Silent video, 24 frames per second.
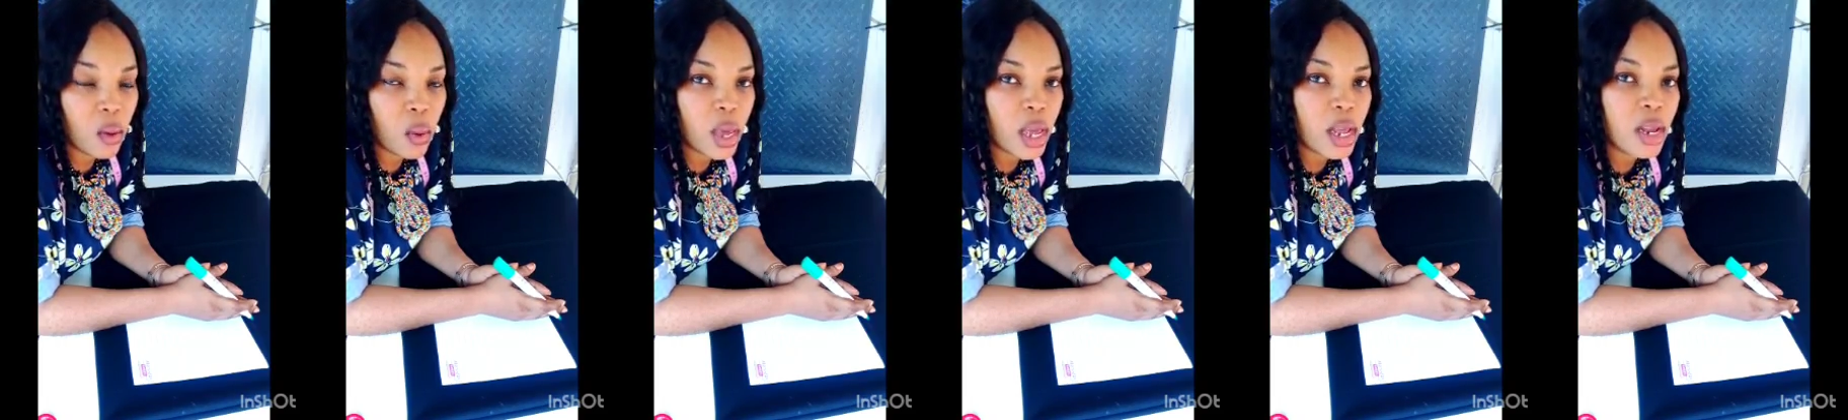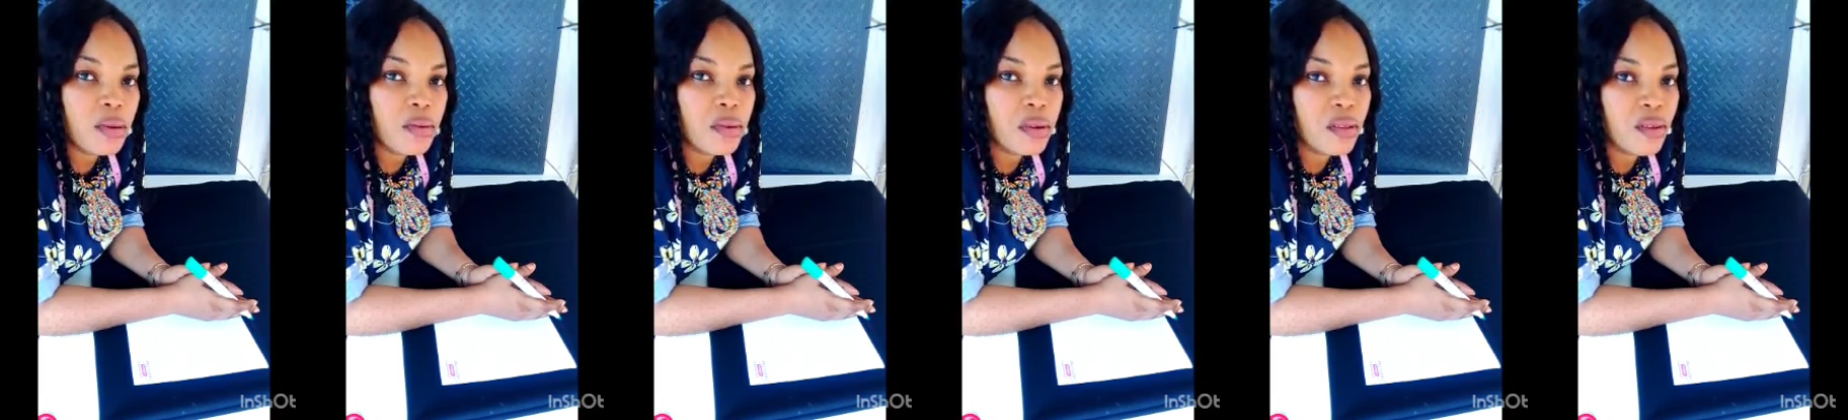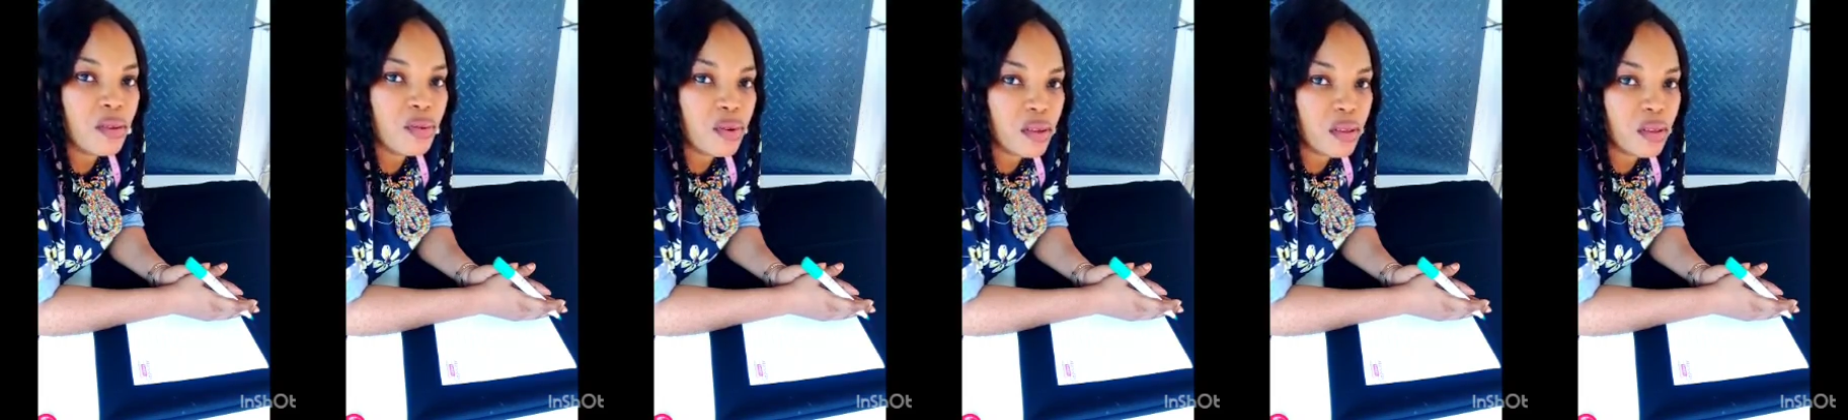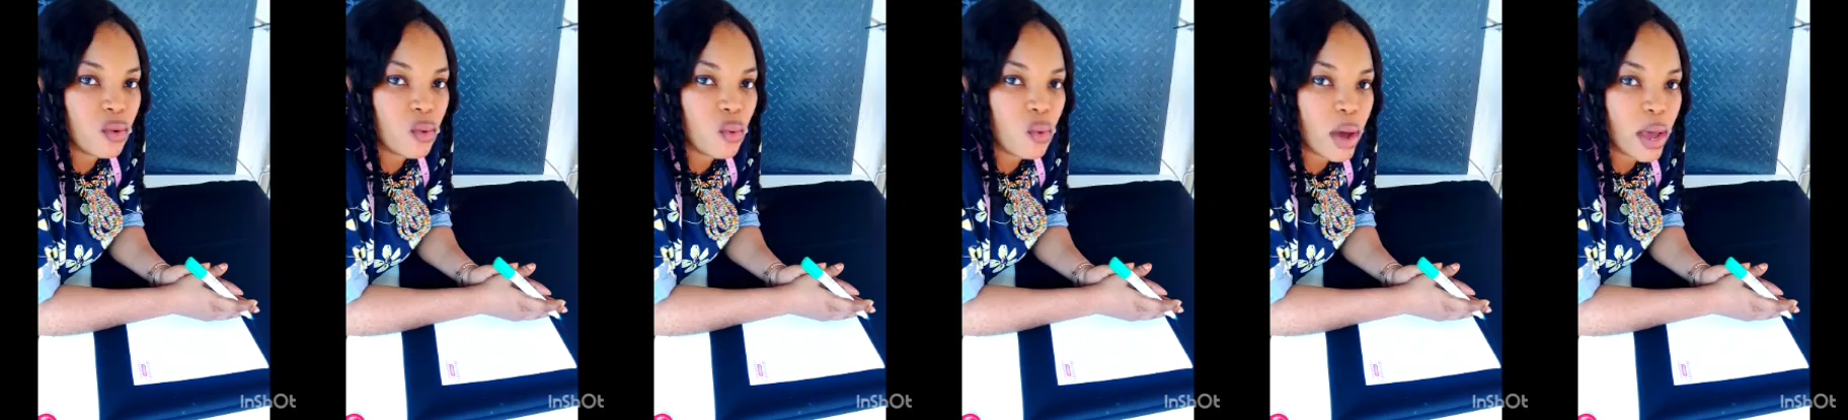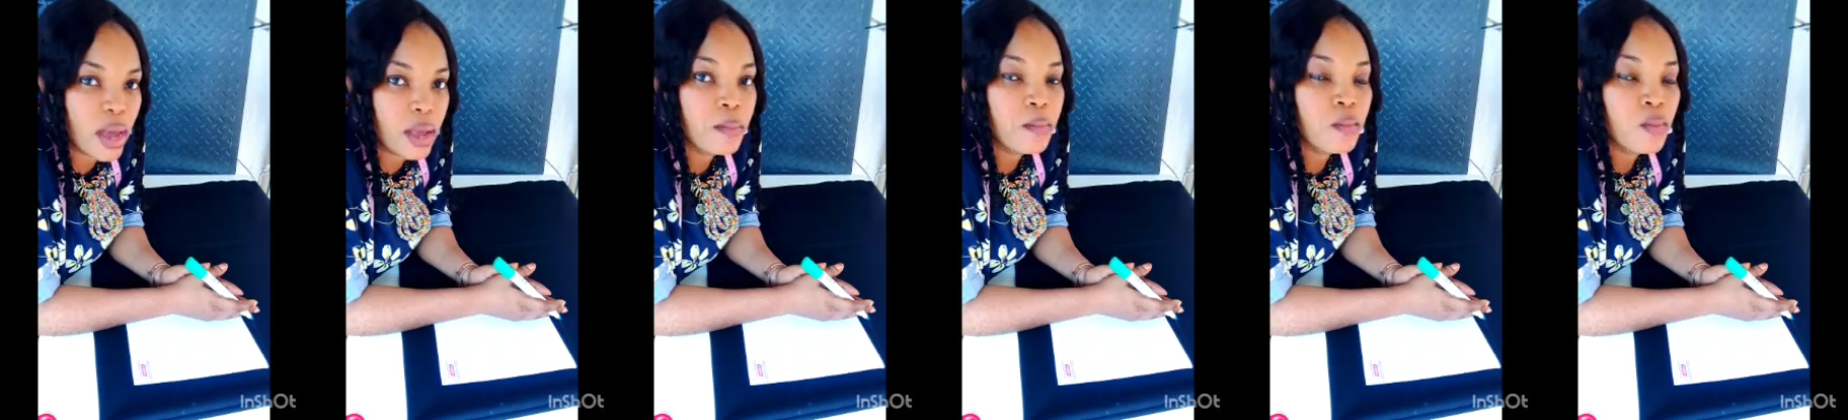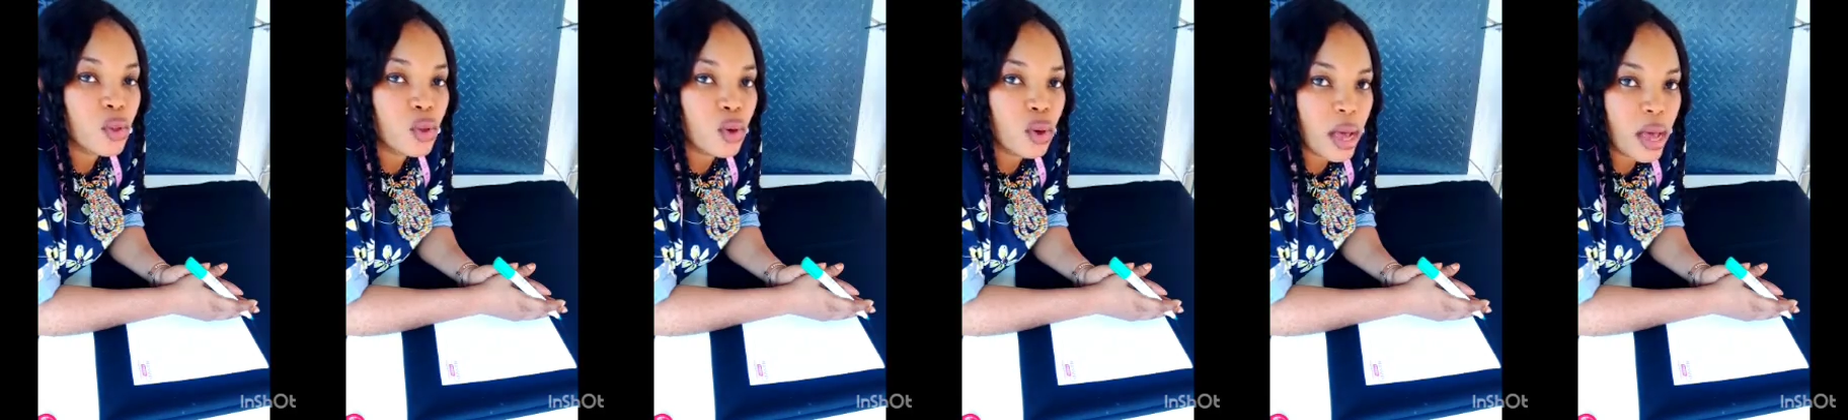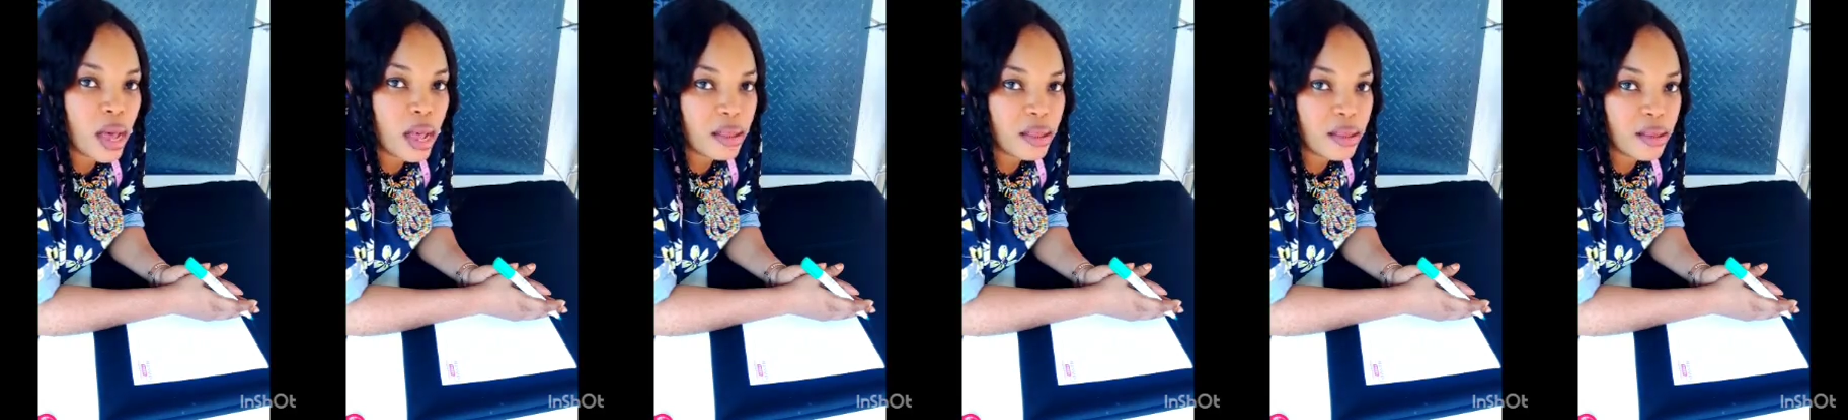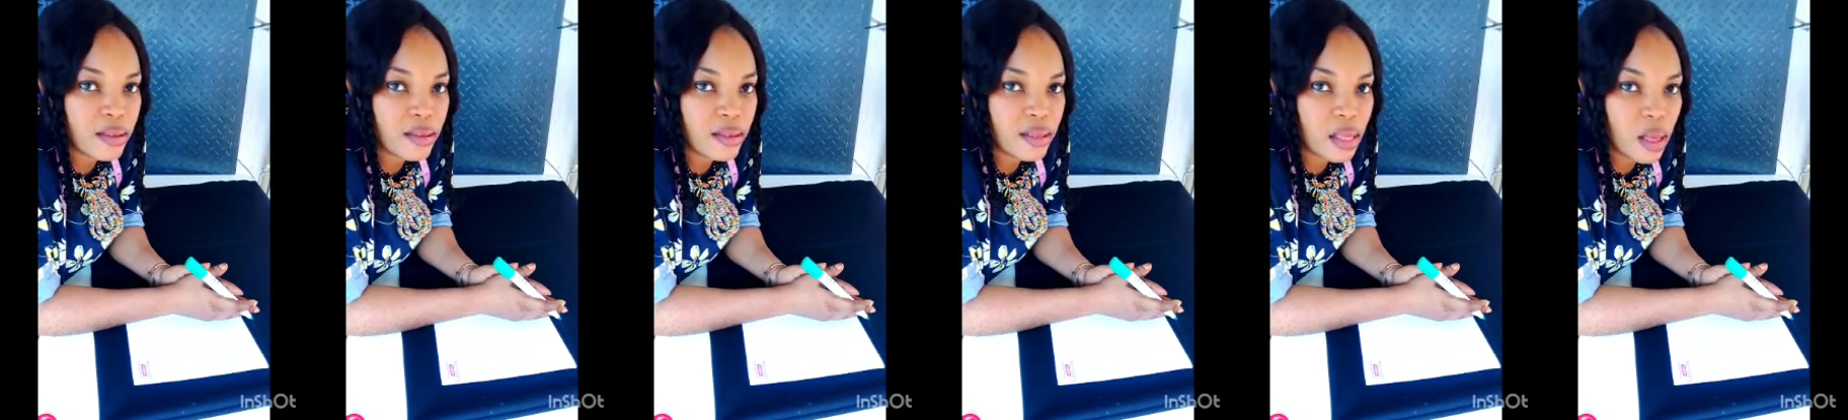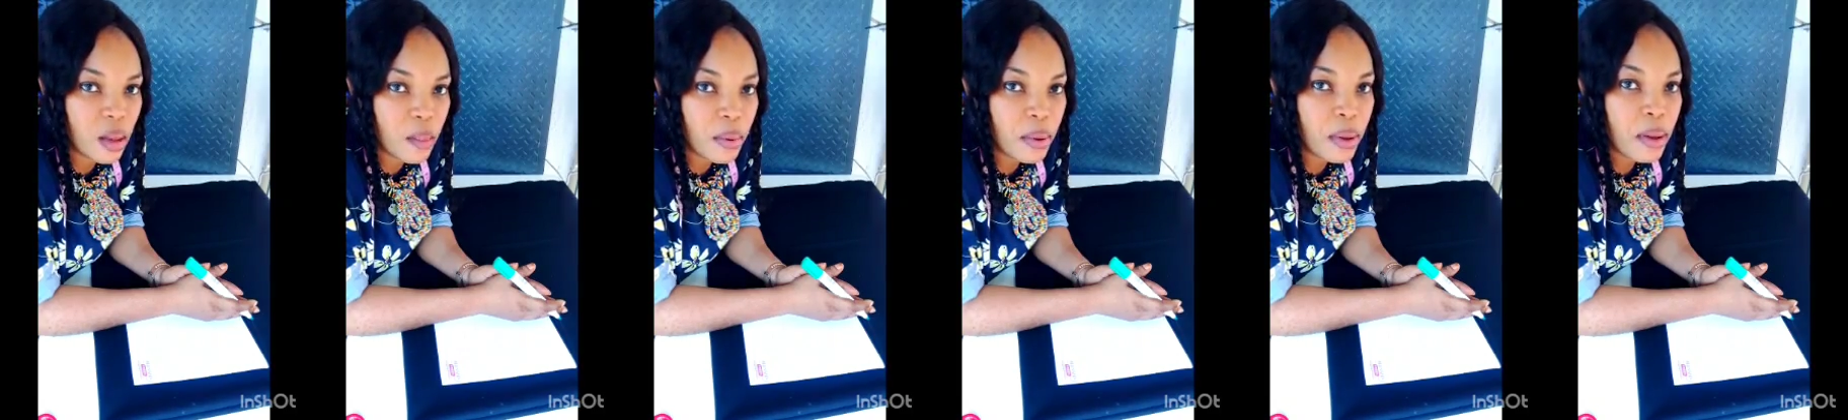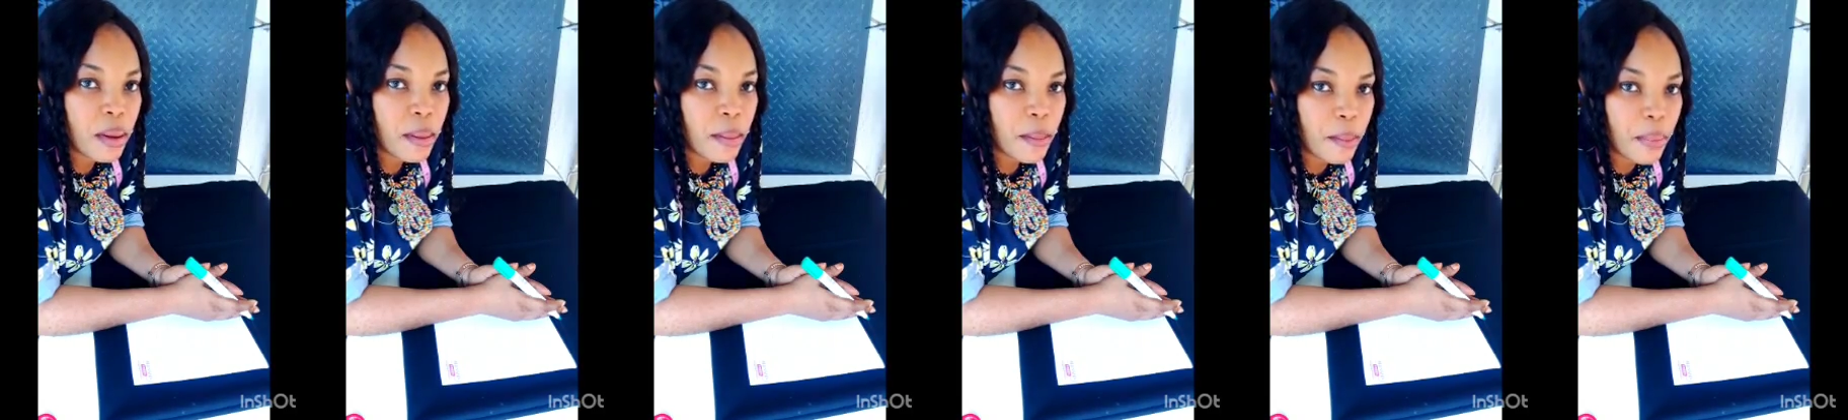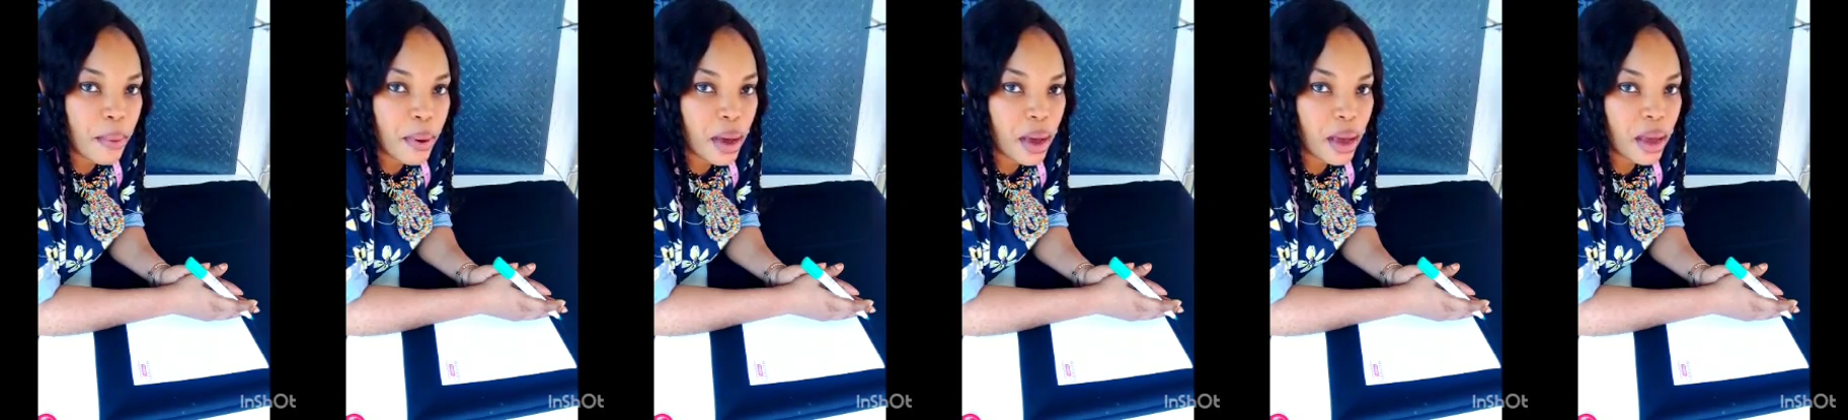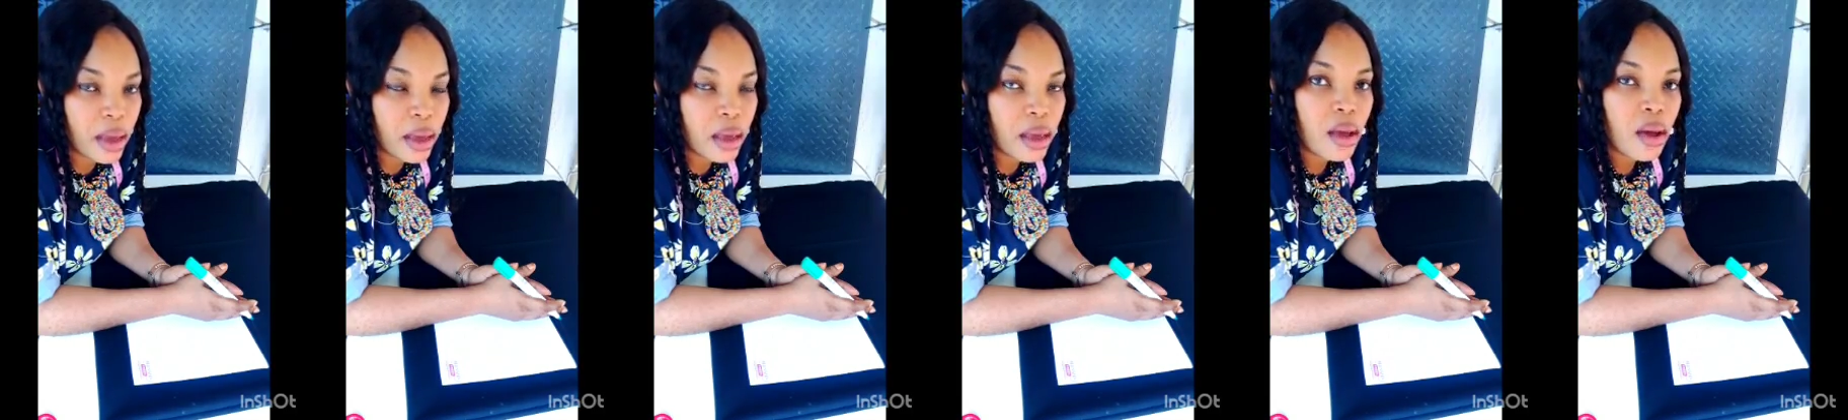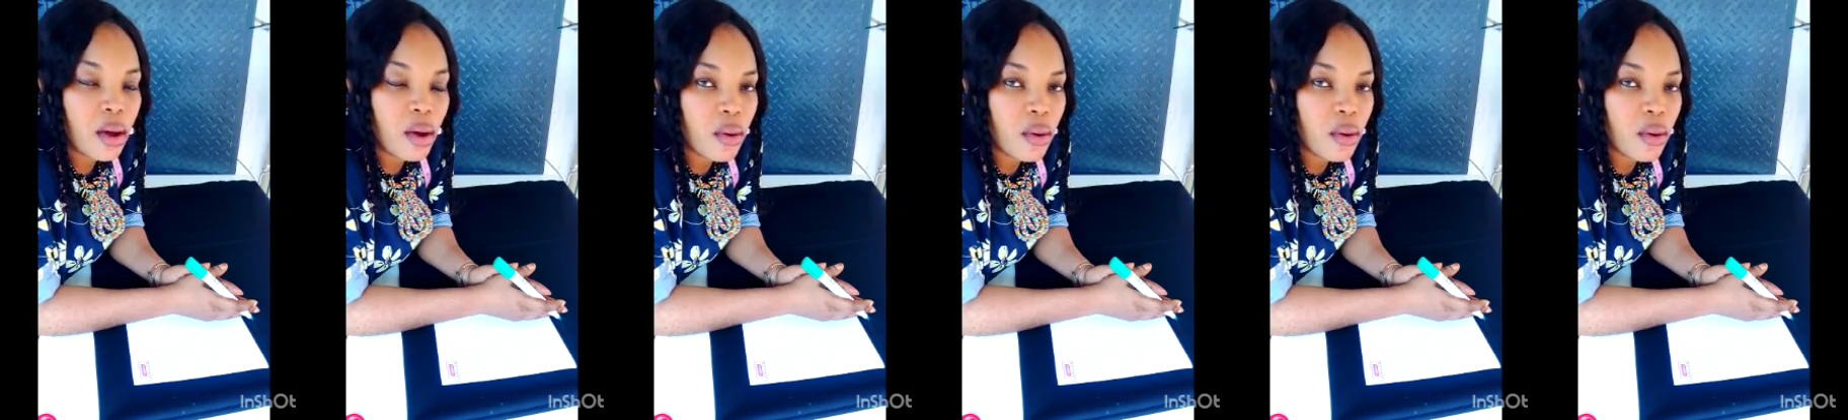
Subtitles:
Okay, there is a reason why you had to stop by.